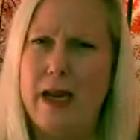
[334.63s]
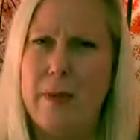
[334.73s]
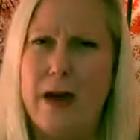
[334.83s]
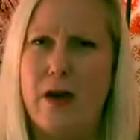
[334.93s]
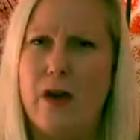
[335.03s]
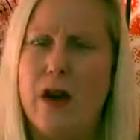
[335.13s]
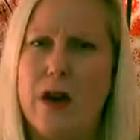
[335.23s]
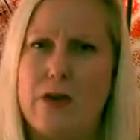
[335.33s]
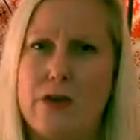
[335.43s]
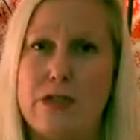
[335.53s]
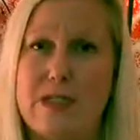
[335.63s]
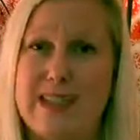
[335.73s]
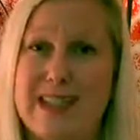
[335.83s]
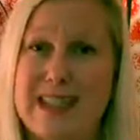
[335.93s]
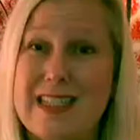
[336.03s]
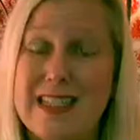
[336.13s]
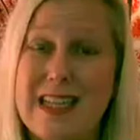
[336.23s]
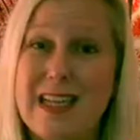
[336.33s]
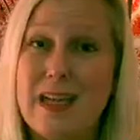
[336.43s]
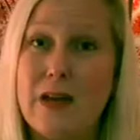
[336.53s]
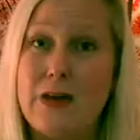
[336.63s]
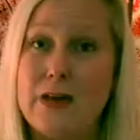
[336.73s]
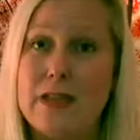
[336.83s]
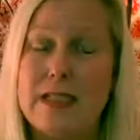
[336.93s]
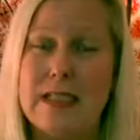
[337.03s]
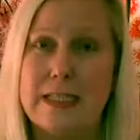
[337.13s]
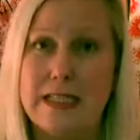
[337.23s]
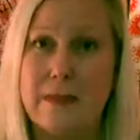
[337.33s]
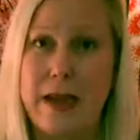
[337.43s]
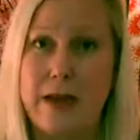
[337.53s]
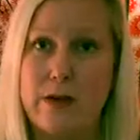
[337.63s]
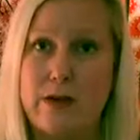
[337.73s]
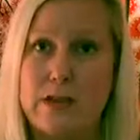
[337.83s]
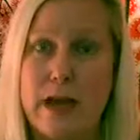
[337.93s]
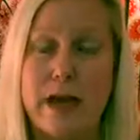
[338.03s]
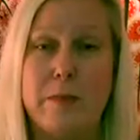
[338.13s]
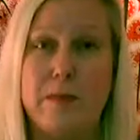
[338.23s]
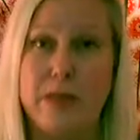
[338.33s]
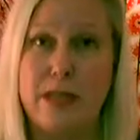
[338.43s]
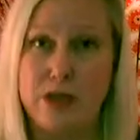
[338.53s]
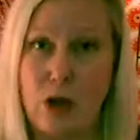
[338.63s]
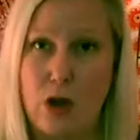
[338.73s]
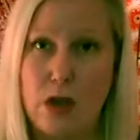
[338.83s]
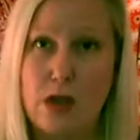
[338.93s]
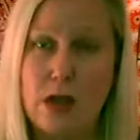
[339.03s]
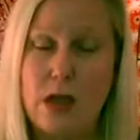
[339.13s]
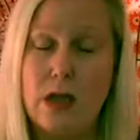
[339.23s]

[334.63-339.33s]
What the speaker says: about 160 pounds. I'm pretty tall.